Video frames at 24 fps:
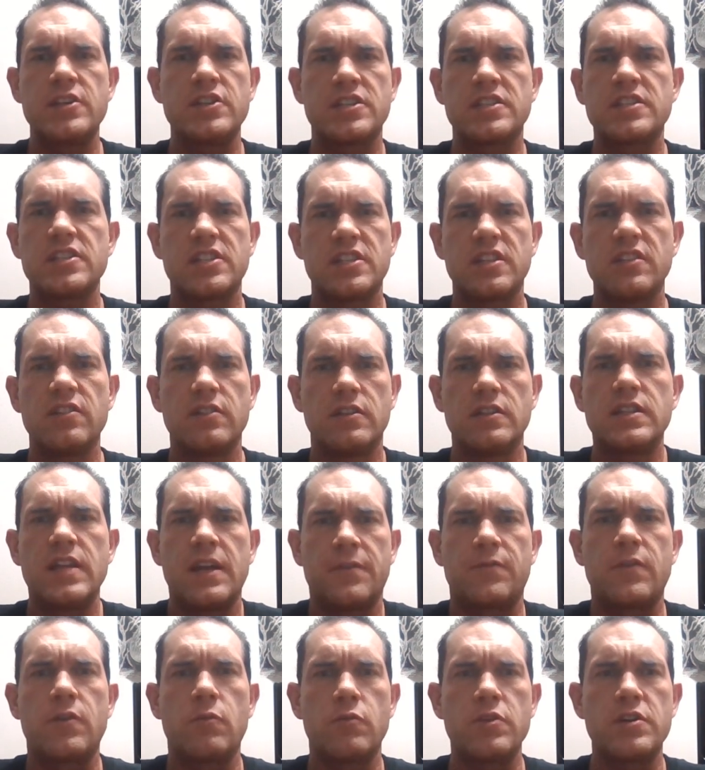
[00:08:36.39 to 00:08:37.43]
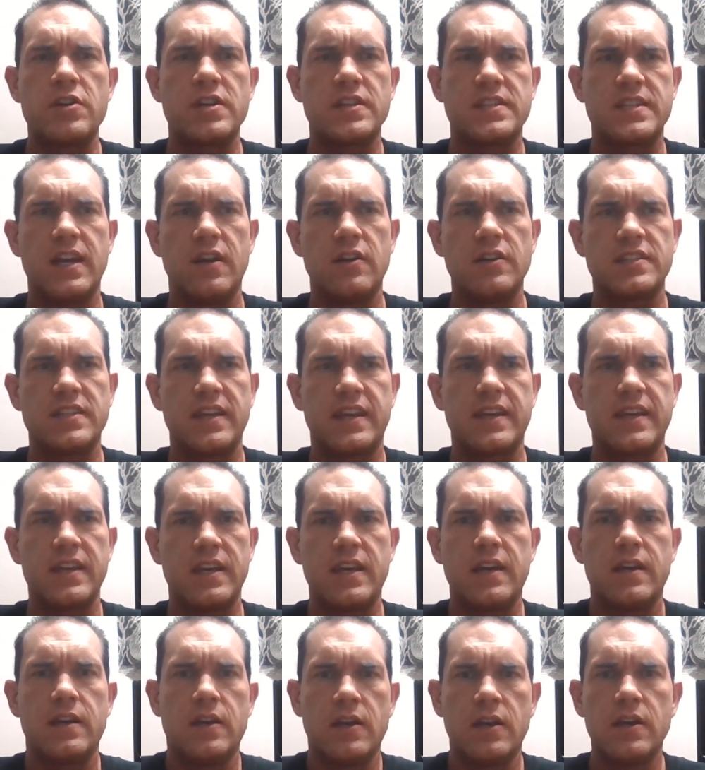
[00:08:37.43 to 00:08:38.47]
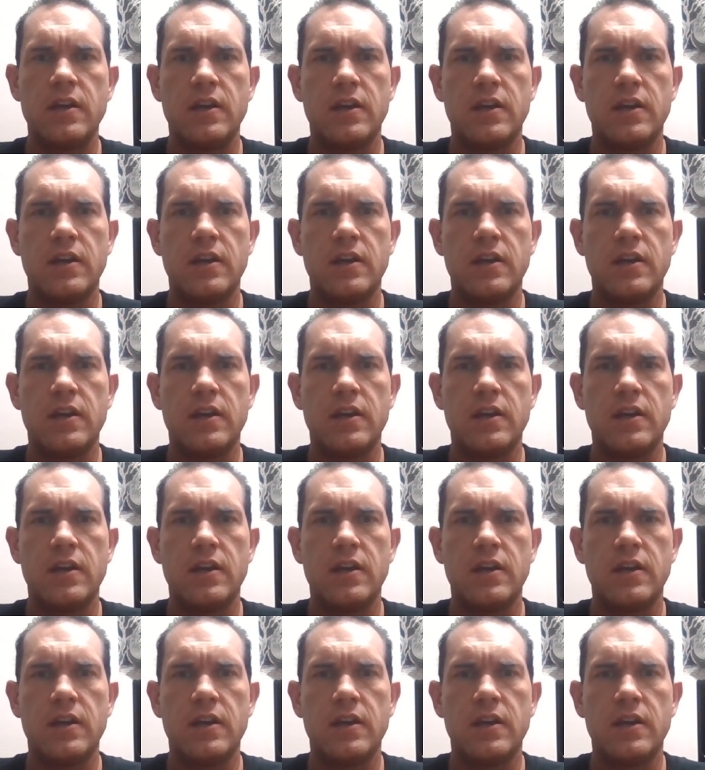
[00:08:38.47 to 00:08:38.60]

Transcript: Just just a little different, where you could tell he's like, yeah,